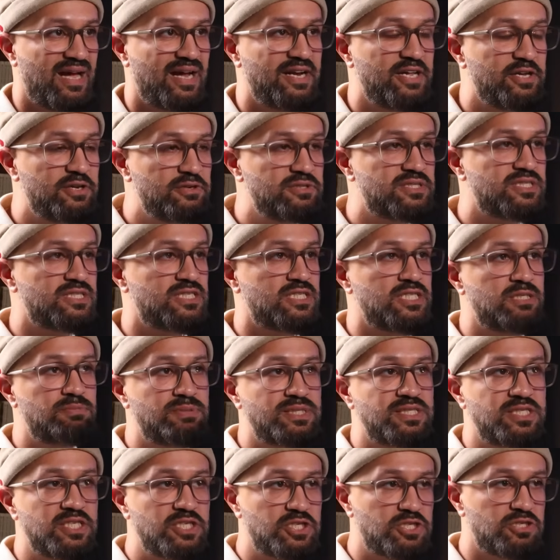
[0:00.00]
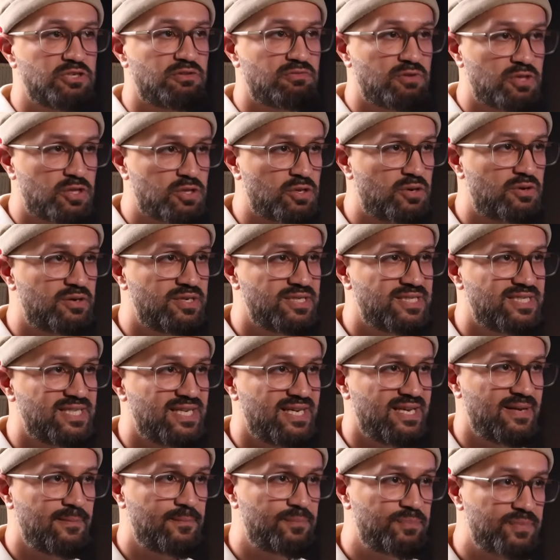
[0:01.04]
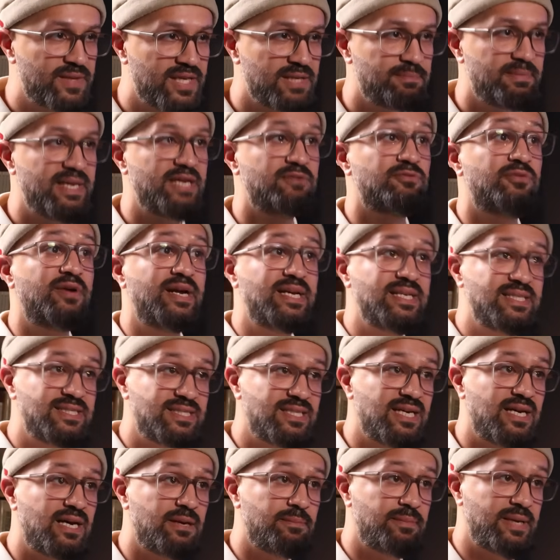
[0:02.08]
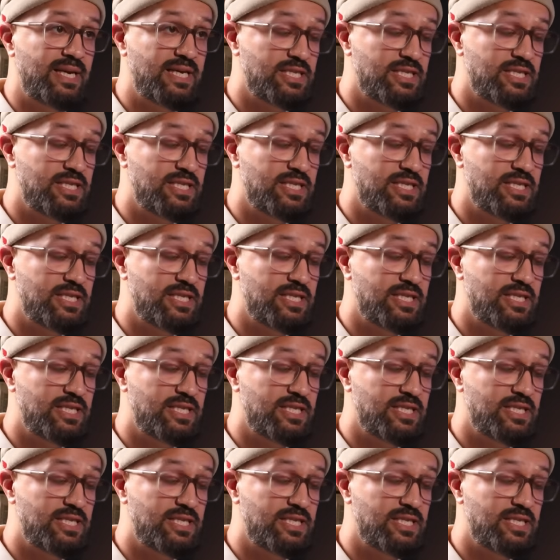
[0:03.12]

And he uses his position of authority, being raised up